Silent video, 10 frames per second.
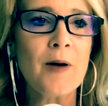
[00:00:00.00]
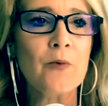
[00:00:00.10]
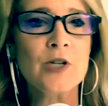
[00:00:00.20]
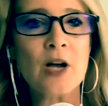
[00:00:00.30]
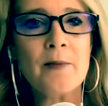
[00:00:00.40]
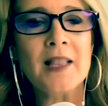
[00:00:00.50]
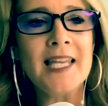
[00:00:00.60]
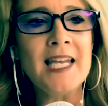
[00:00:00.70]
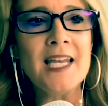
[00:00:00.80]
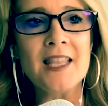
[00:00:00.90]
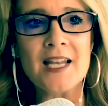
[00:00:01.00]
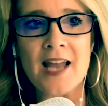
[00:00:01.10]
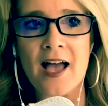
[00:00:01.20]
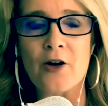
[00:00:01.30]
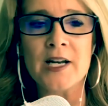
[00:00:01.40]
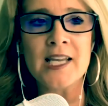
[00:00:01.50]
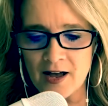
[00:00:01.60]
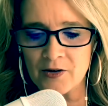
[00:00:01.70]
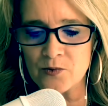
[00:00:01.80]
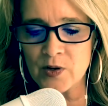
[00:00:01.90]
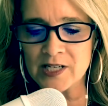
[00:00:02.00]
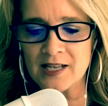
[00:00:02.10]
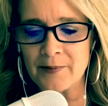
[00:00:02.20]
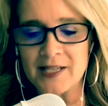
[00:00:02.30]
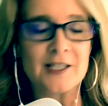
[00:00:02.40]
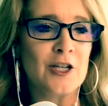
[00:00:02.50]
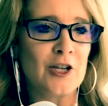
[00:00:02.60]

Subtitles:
we're talking about leading in the now. And again, what does that mean to you?